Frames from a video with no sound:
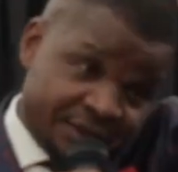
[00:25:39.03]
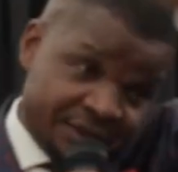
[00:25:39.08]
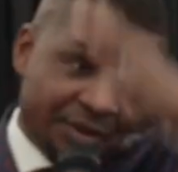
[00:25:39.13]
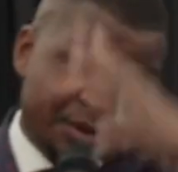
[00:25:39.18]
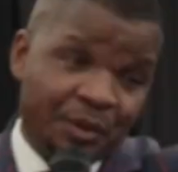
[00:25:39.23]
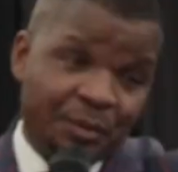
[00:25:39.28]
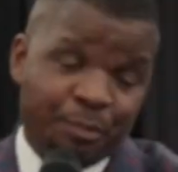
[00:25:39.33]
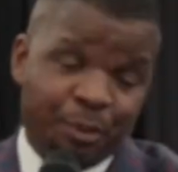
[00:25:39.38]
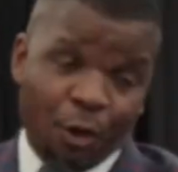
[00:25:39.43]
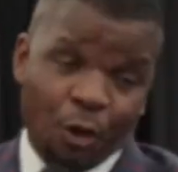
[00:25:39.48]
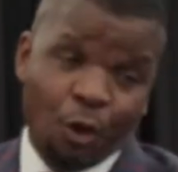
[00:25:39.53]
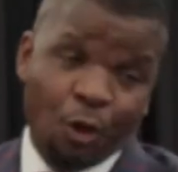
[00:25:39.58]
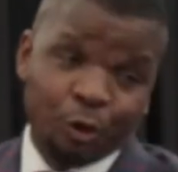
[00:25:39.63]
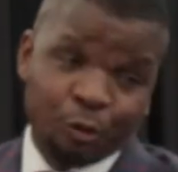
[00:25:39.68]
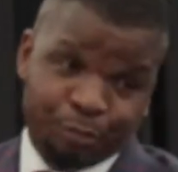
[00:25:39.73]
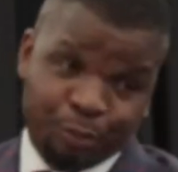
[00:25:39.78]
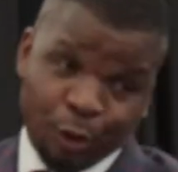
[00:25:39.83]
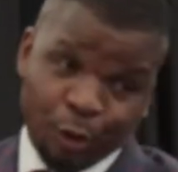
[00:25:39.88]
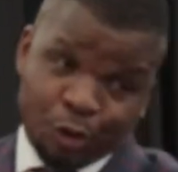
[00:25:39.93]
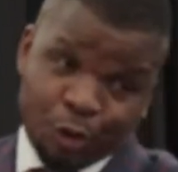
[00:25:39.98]
your
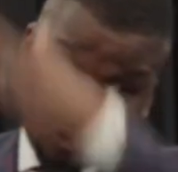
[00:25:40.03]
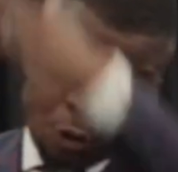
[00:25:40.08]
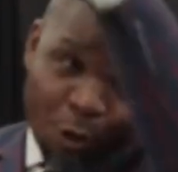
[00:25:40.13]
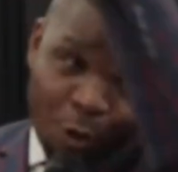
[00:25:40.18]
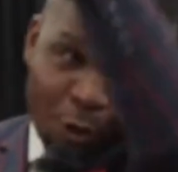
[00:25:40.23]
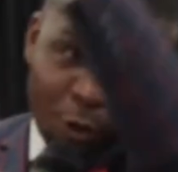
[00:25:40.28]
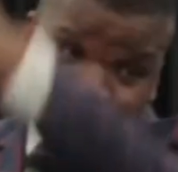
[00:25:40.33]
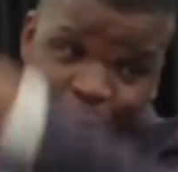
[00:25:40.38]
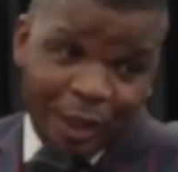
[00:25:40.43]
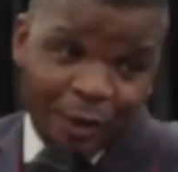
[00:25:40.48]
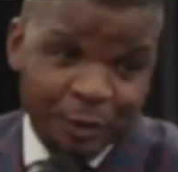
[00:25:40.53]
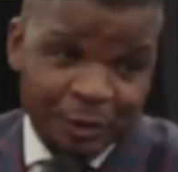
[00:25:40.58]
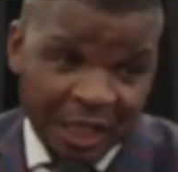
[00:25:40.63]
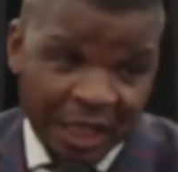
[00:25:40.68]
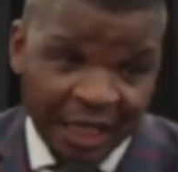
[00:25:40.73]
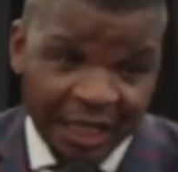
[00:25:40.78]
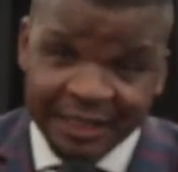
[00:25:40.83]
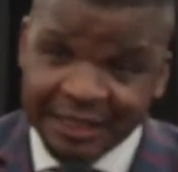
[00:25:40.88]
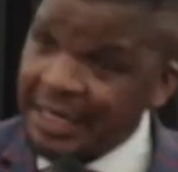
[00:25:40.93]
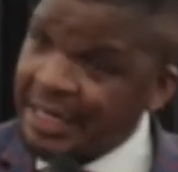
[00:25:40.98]
protocol, your
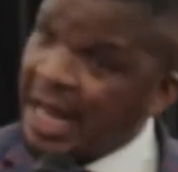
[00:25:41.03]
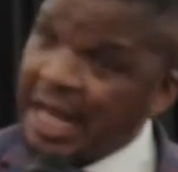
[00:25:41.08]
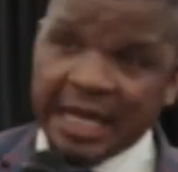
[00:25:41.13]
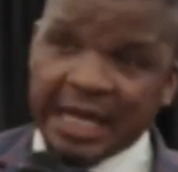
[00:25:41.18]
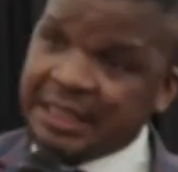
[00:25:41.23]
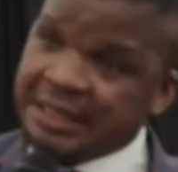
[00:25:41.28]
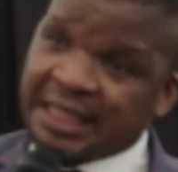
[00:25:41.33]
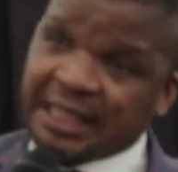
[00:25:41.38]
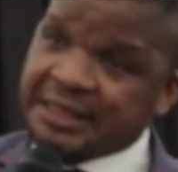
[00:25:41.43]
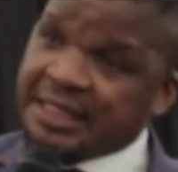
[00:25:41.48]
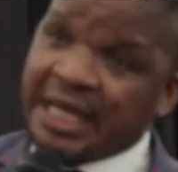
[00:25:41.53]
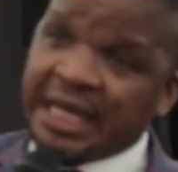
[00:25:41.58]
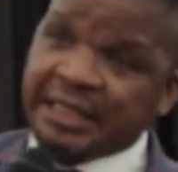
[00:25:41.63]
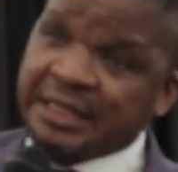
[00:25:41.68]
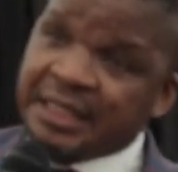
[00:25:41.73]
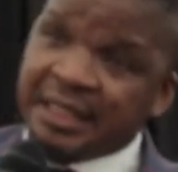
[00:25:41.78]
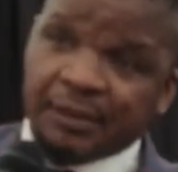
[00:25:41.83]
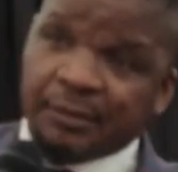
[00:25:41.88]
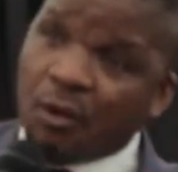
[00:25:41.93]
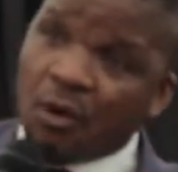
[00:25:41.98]
tithe, nine extra tithe,
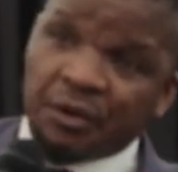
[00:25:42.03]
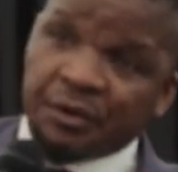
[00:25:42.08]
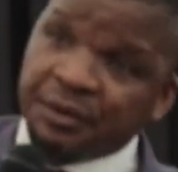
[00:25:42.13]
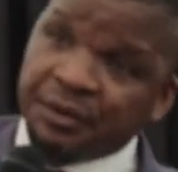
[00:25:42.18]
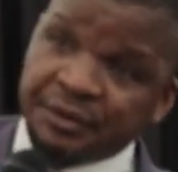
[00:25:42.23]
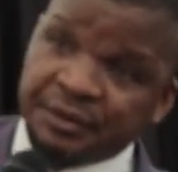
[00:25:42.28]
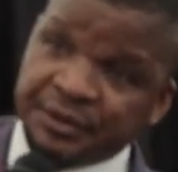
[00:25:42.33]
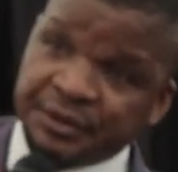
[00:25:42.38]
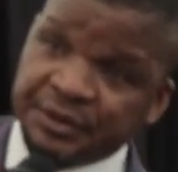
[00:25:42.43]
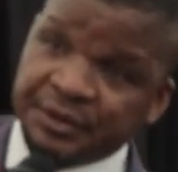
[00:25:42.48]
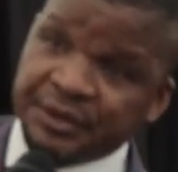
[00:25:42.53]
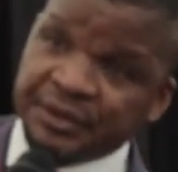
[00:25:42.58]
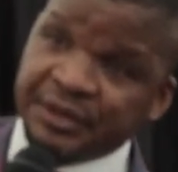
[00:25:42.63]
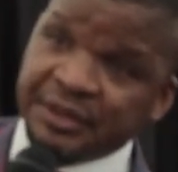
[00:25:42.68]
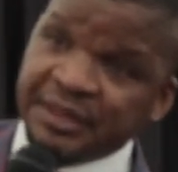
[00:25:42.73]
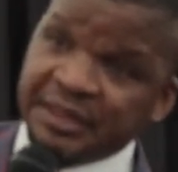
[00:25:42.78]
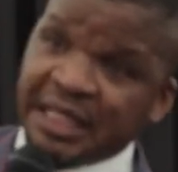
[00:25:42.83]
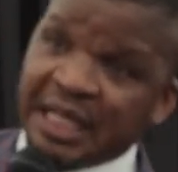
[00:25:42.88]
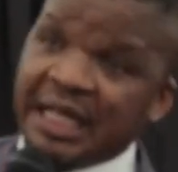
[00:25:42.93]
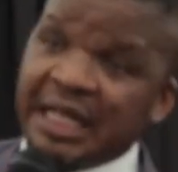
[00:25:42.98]

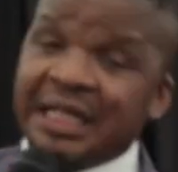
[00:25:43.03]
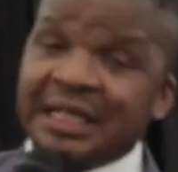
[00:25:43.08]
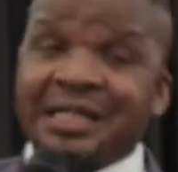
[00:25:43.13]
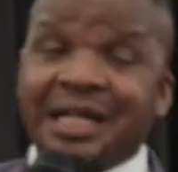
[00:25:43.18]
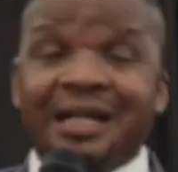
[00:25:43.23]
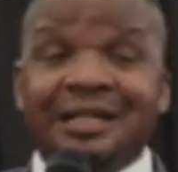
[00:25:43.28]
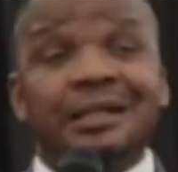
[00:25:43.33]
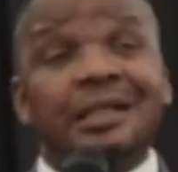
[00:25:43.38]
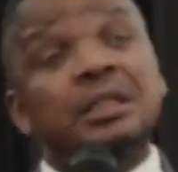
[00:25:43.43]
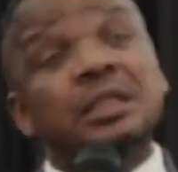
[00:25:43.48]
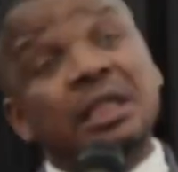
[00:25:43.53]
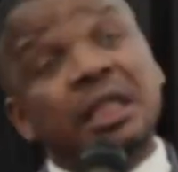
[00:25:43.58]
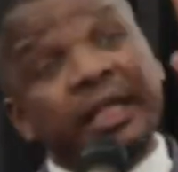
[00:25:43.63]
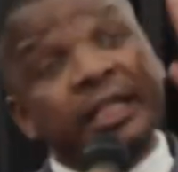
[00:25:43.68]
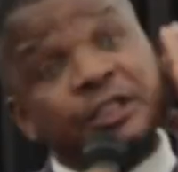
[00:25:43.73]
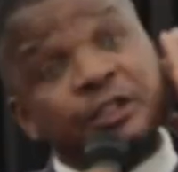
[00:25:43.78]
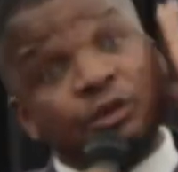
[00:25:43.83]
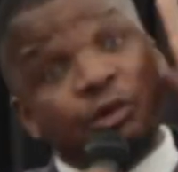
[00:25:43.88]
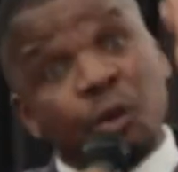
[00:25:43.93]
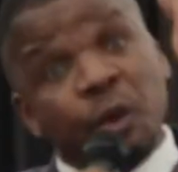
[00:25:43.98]
nine extra
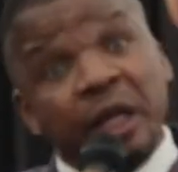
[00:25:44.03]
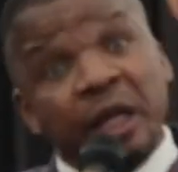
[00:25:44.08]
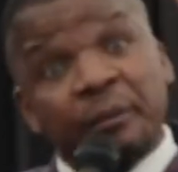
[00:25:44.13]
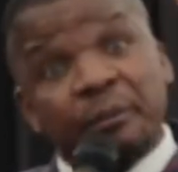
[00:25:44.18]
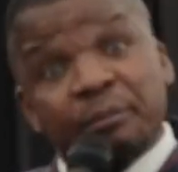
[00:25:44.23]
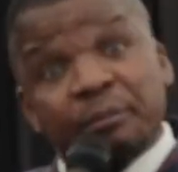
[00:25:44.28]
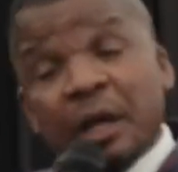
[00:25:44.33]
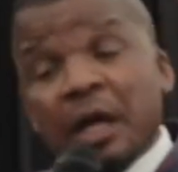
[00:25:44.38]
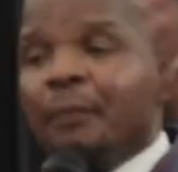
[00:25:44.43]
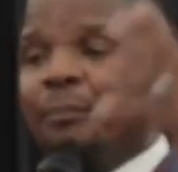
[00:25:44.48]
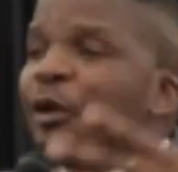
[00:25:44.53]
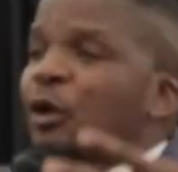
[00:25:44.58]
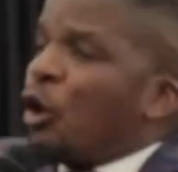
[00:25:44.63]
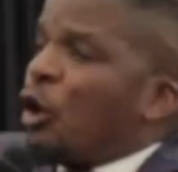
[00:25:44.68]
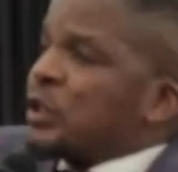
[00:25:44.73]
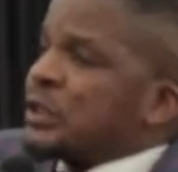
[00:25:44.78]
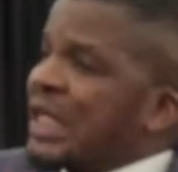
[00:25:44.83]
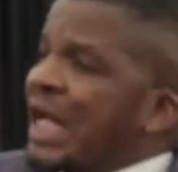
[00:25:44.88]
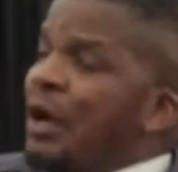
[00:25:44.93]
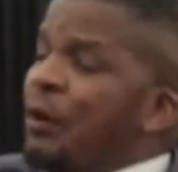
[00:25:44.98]
straight to him.
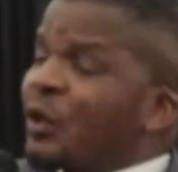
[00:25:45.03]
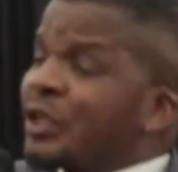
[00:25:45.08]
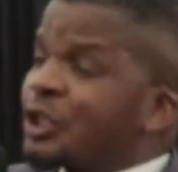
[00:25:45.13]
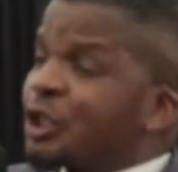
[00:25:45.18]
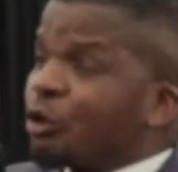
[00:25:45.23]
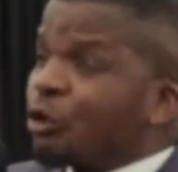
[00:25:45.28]
Because I was